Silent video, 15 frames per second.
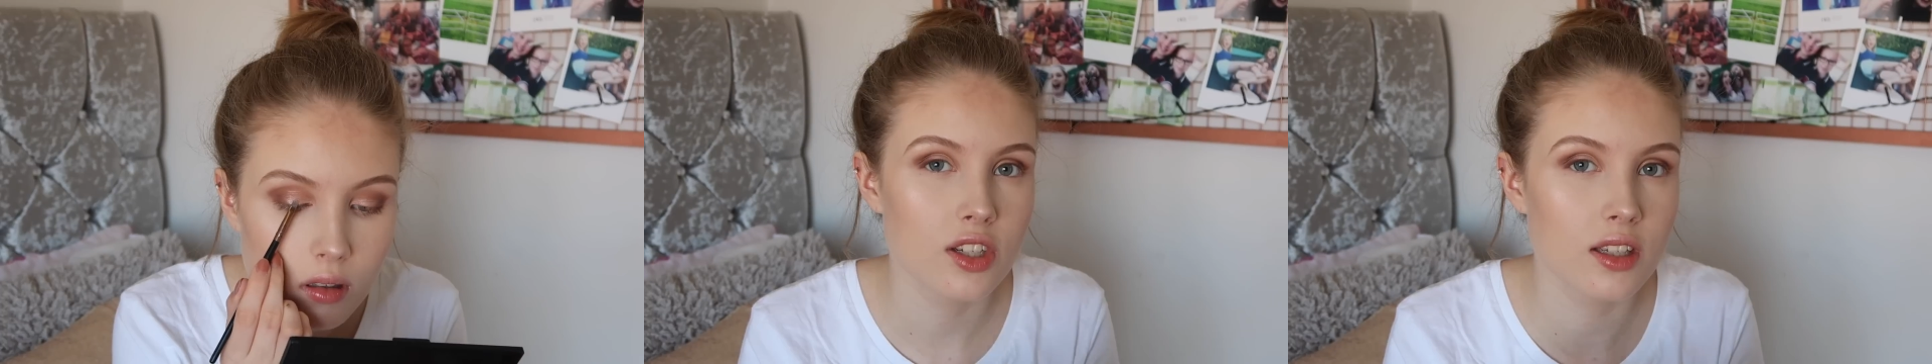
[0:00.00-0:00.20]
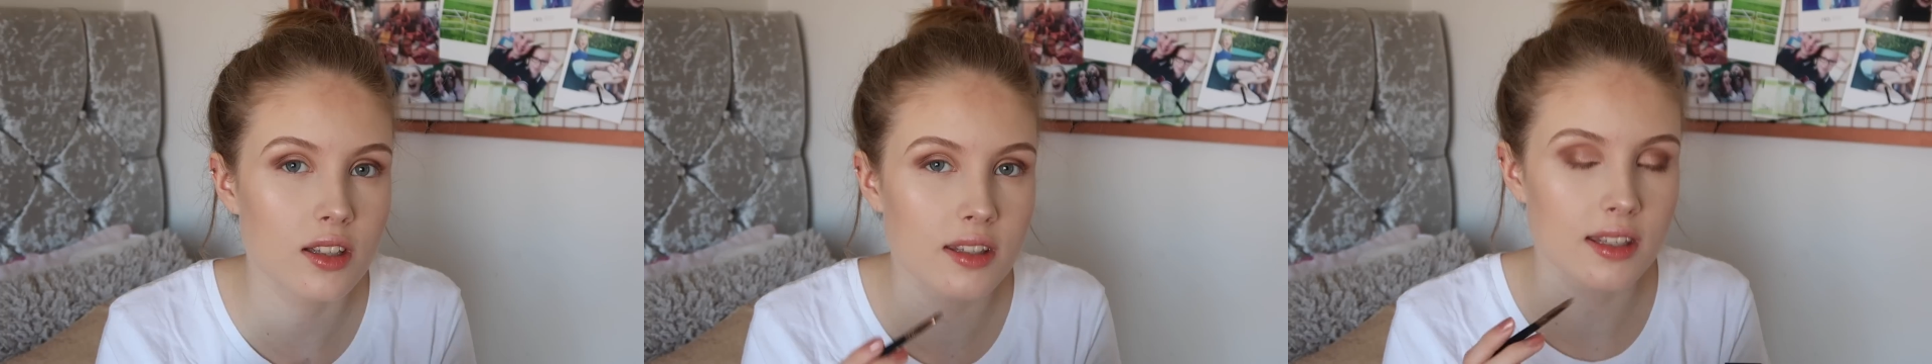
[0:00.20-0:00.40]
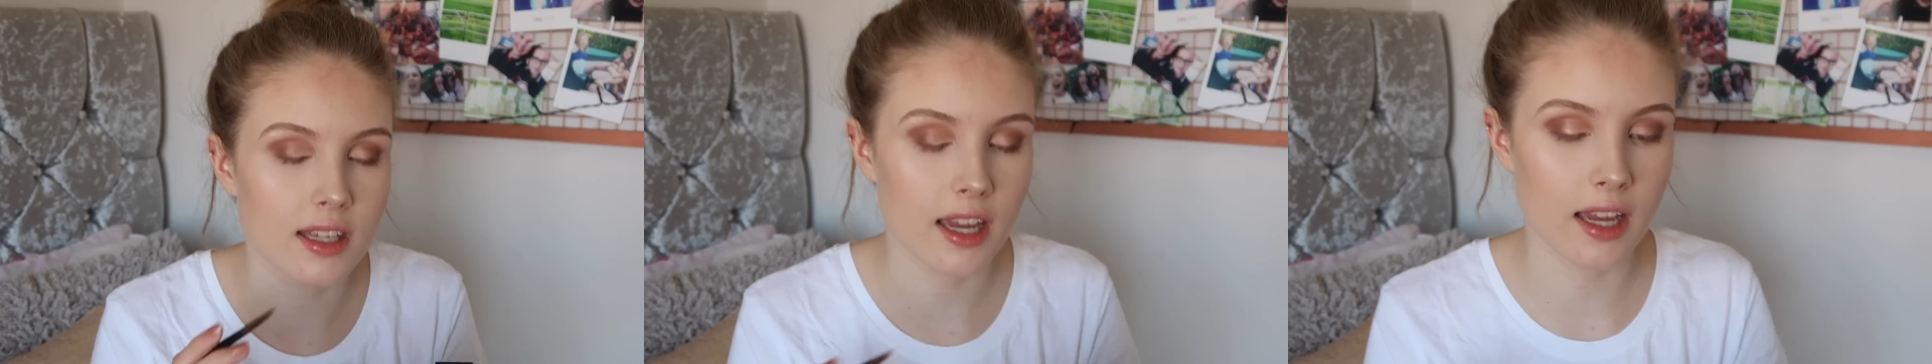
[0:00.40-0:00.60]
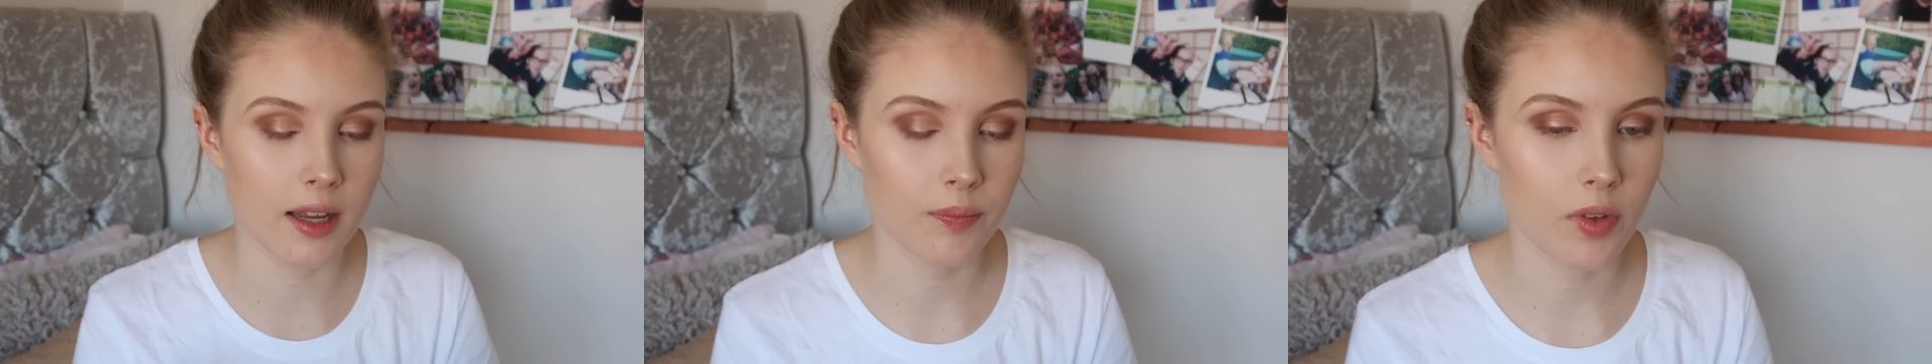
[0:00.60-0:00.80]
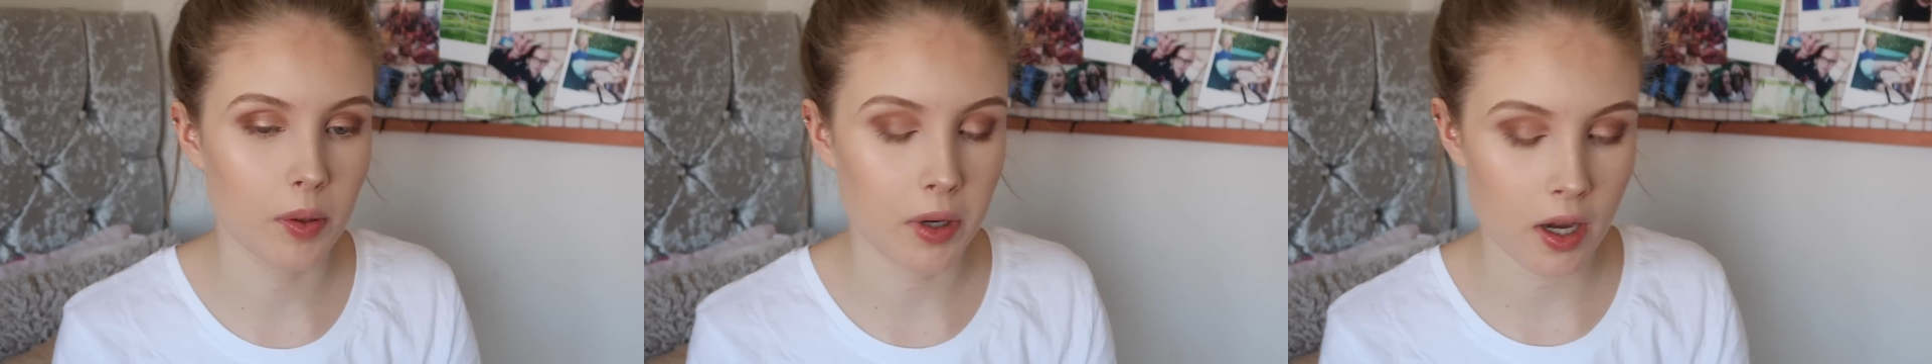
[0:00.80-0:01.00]
As you can
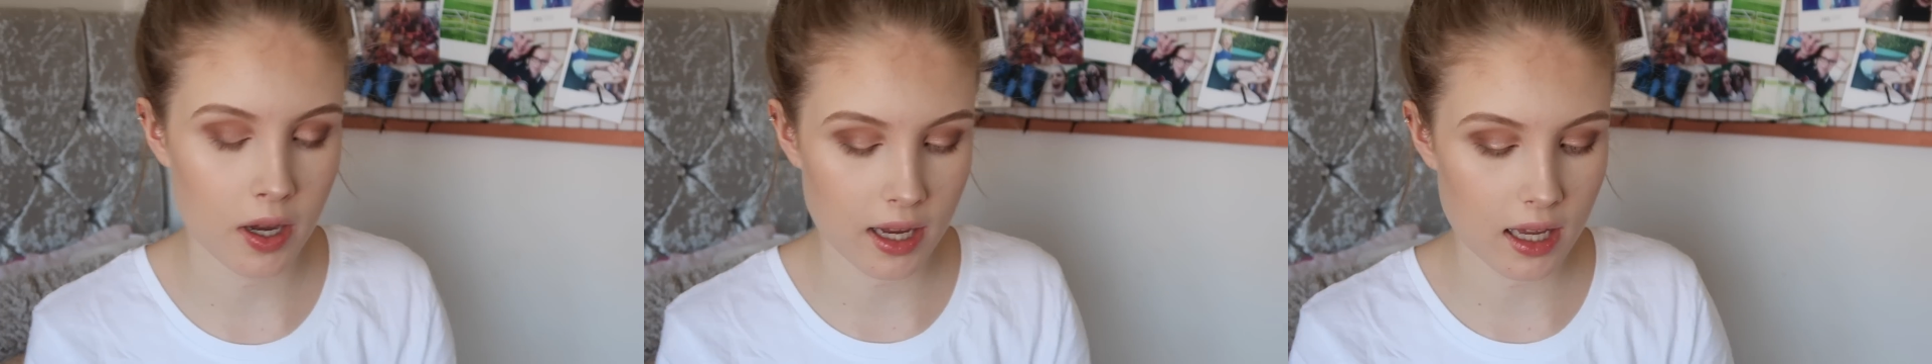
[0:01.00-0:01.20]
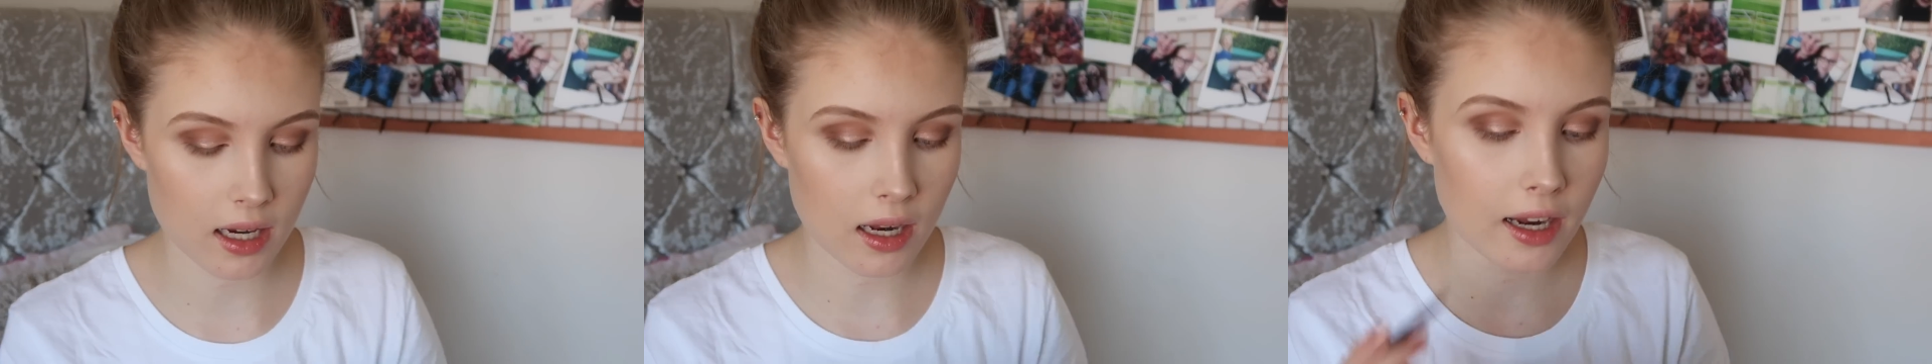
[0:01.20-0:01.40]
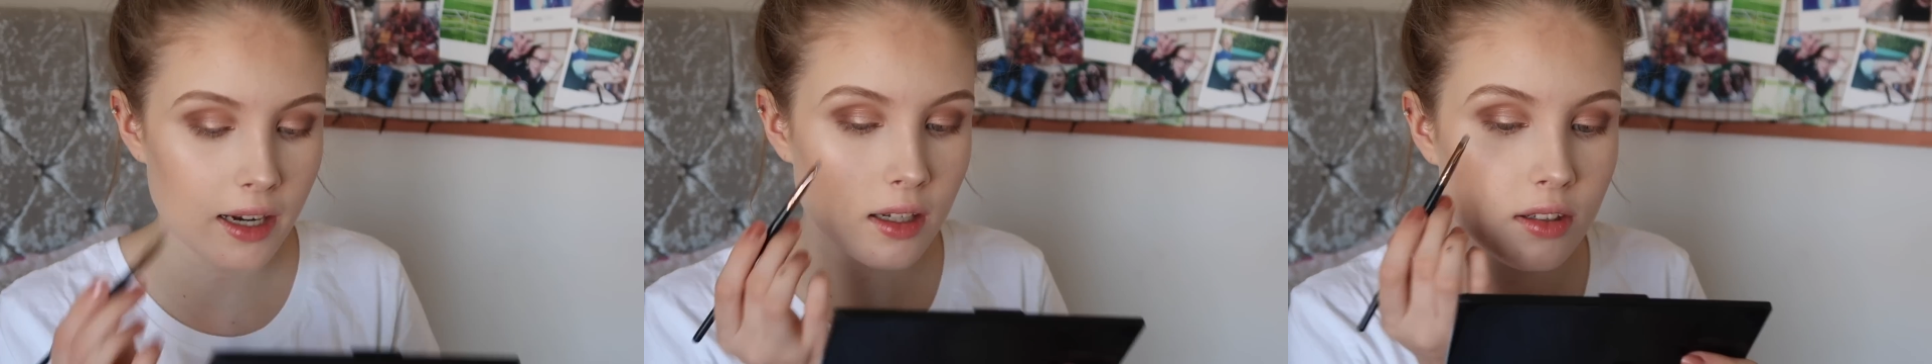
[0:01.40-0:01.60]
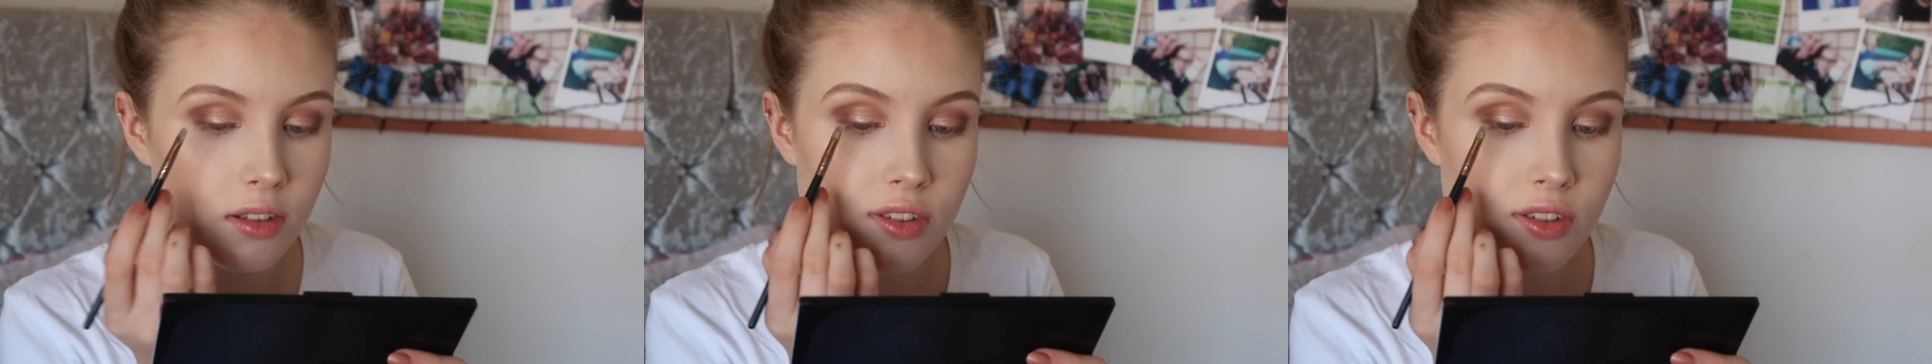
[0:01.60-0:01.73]
see, I'm going in like